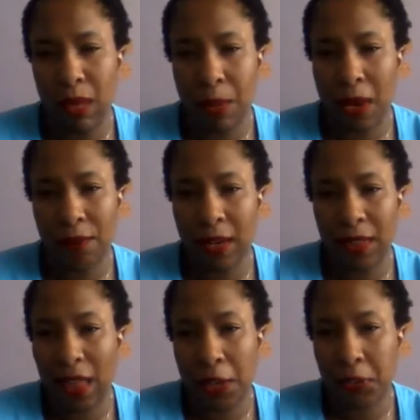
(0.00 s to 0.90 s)
maybe
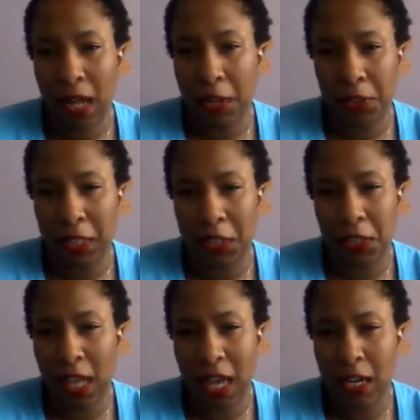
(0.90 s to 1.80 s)
even $1,000, if you
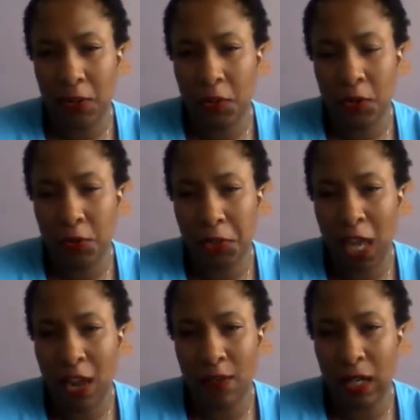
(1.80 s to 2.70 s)
said you
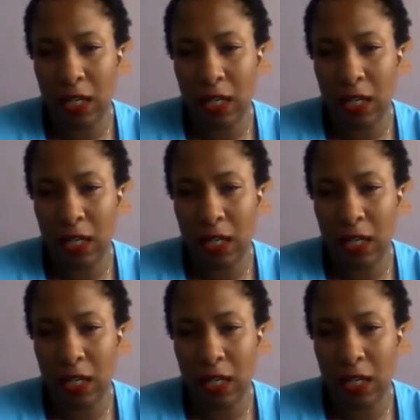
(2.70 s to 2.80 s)
save